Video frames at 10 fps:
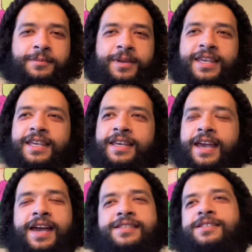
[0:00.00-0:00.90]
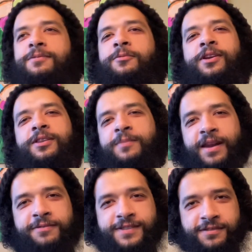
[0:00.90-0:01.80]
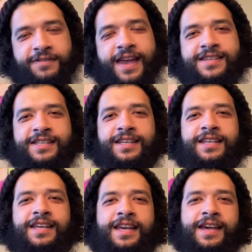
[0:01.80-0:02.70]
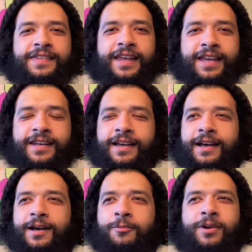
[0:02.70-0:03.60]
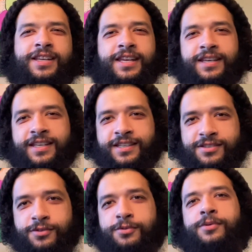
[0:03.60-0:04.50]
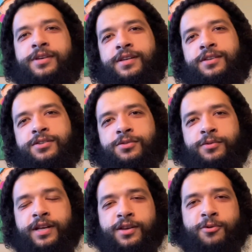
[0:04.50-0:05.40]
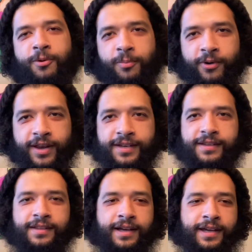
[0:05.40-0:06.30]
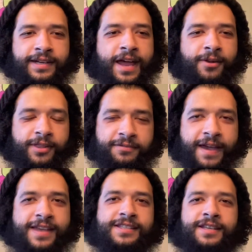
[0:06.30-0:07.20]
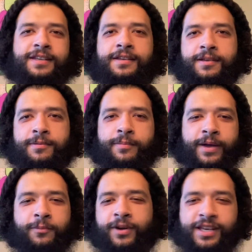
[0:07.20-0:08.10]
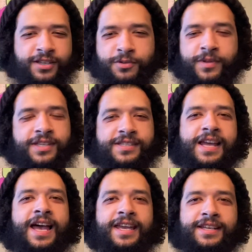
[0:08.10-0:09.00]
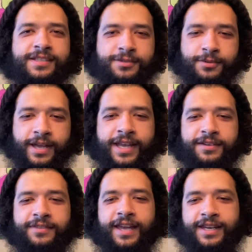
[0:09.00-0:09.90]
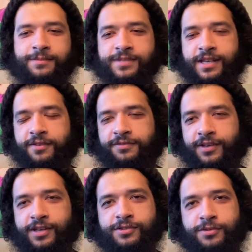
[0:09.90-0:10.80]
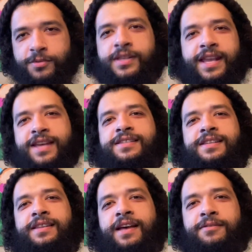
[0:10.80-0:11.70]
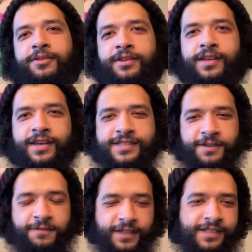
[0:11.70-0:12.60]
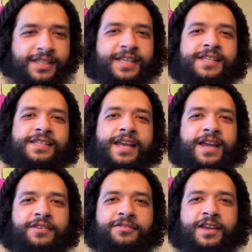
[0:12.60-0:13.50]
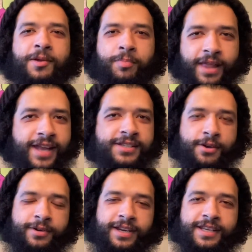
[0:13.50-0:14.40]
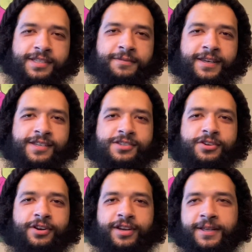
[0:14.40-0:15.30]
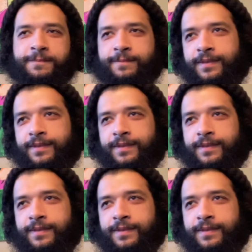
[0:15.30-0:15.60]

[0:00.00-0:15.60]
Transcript: He asked, what are the benefits of fasting? And then what can he do to incorporate not only fasting, but what can he do with his diet to kind of get himself to the next level? Because he feels that he's kind of plateaued in his fitness journey.